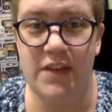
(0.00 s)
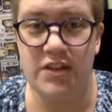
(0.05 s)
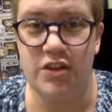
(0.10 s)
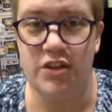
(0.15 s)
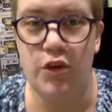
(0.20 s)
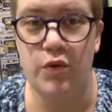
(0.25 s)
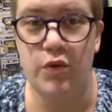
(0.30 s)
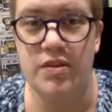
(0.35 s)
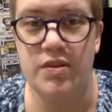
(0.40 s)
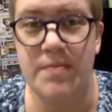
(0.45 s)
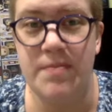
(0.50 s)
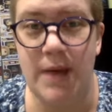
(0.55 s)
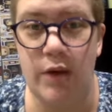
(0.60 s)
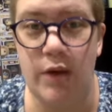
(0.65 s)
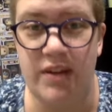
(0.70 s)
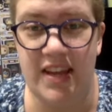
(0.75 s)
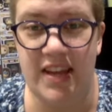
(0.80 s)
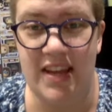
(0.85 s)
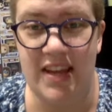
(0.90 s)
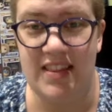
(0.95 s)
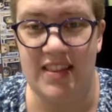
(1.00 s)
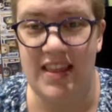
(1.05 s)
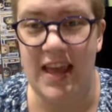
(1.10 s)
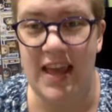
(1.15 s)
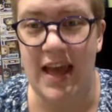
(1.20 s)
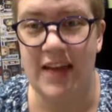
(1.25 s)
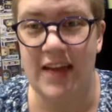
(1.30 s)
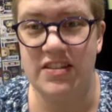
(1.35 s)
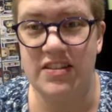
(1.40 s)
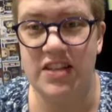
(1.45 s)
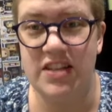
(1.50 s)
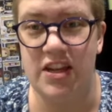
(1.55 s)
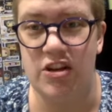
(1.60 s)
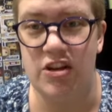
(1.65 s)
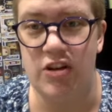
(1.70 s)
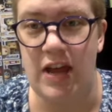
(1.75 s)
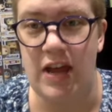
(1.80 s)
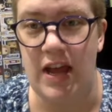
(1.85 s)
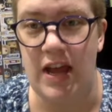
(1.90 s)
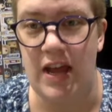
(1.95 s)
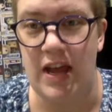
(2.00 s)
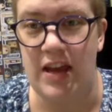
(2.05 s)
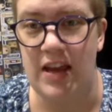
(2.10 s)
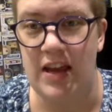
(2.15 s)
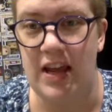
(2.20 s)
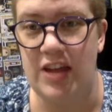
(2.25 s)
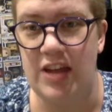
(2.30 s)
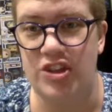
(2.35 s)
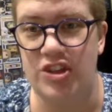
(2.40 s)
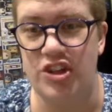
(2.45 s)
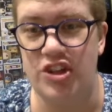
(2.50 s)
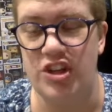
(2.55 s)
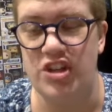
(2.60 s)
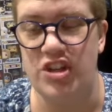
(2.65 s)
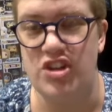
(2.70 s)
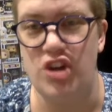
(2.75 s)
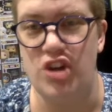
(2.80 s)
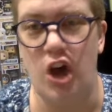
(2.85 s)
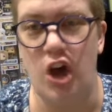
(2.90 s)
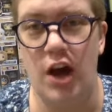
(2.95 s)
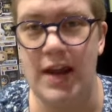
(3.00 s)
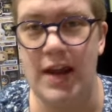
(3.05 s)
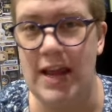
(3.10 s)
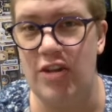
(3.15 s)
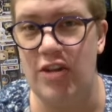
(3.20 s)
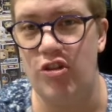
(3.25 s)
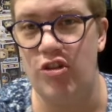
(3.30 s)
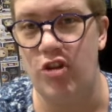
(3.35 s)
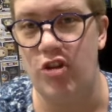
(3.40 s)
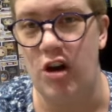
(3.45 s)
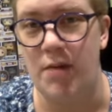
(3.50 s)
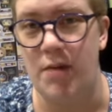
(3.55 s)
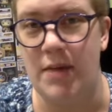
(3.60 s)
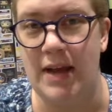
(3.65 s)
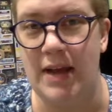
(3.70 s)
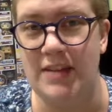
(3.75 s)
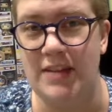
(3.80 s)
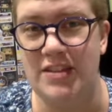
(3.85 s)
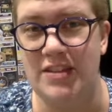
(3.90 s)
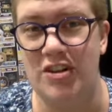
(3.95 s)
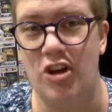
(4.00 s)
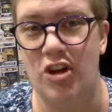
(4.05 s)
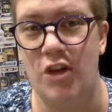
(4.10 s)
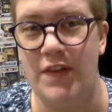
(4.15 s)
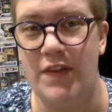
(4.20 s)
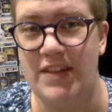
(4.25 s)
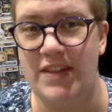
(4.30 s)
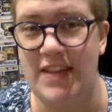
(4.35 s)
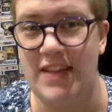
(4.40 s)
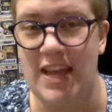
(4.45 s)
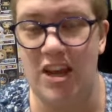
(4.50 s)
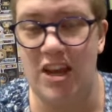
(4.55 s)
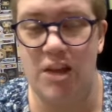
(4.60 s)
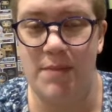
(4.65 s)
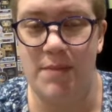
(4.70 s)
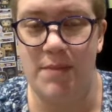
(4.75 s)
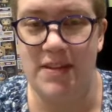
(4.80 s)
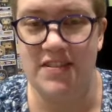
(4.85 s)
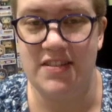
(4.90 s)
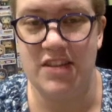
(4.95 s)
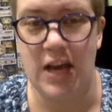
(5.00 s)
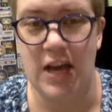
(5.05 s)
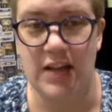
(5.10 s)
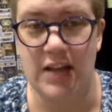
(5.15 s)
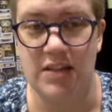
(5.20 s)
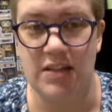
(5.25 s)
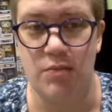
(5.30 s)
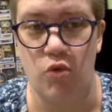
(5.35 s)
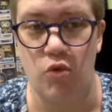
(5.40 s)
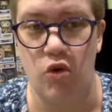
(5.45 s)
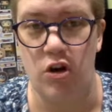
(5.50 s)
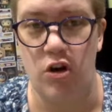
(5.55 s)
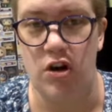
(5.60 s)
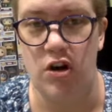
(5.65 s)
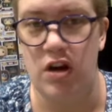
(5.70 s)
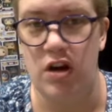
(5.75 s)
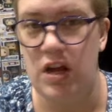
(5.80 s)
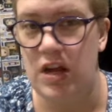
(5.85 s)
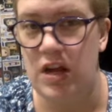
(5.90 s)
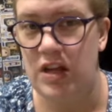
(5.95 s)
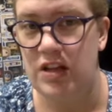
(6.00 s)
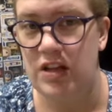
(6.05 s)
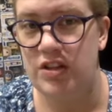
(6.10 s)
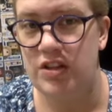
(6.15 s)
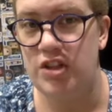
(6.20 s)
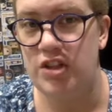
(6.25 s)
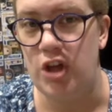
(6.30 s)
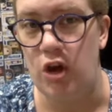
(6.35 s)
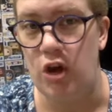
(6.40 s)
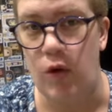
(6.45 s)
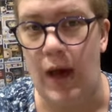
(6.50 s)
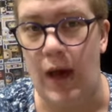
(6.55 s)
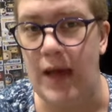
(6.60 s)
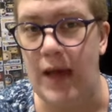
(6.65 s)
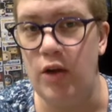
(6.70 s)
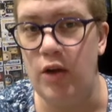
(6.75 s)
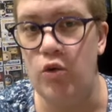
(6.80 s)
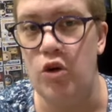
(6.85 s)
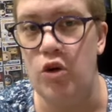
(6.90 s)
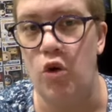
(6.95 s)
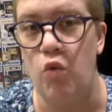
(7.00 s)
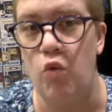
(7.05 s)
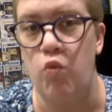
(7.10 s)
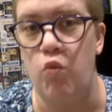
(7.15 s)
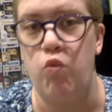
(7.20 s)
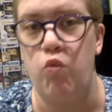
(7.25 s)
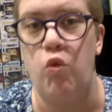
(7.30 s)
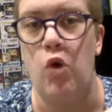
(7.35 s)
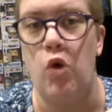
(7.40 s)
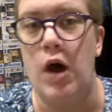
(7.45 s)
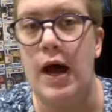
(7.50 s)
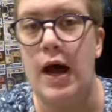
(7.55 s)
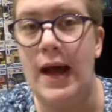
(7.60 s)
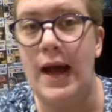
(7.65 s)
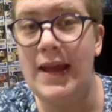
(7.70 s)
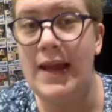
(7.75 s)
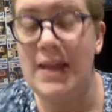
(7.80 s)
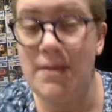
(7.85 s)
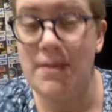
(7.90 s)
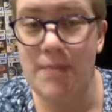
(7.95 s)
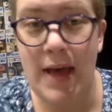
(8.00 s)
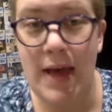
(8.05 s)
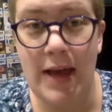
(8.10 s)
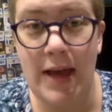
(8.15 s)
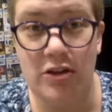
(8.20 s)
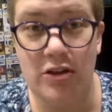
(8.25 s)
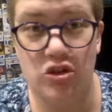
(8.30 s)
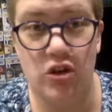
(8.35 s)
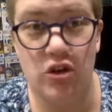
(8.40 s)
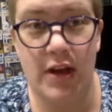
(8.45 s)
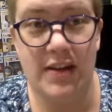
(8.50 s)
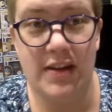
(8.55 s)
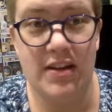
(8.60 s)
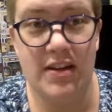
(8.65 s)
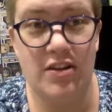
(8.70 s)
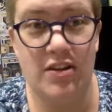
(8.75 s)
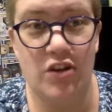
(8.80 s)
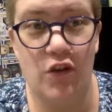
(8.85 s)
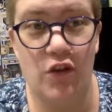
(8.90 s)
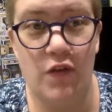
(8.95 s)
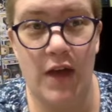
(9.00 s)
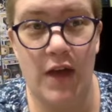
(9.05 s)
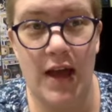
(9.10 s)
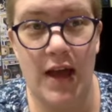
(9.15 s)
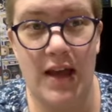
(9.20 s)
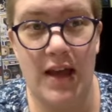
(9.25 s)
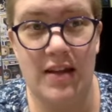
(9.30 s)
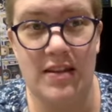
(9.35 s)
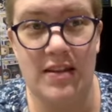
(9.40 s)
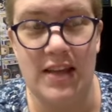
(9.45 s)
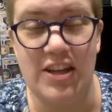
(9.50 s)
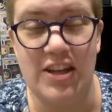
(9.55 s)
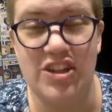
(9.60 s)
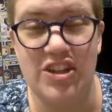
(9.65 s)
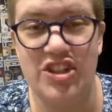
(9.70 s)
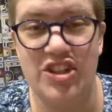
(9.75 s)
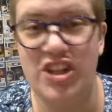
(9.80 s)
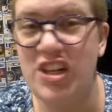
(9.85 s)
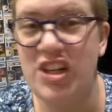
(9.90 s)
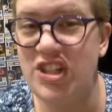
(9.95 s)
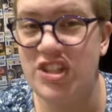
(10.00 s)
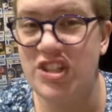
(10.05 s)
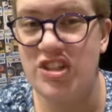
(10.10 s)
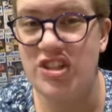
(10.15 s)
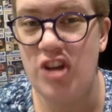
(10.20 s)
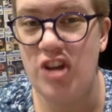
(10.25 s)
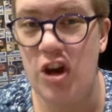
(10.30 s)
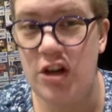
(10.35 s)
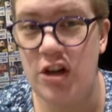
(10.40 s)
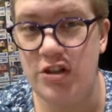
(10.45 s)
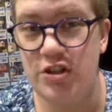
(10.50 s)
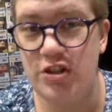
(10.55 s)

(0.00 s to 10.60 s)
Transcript: who's about to get the axe here, and it should not enter our minds at all that it could be Scott D'Amore. So I don't know why Impact tried to do that. They should have just gone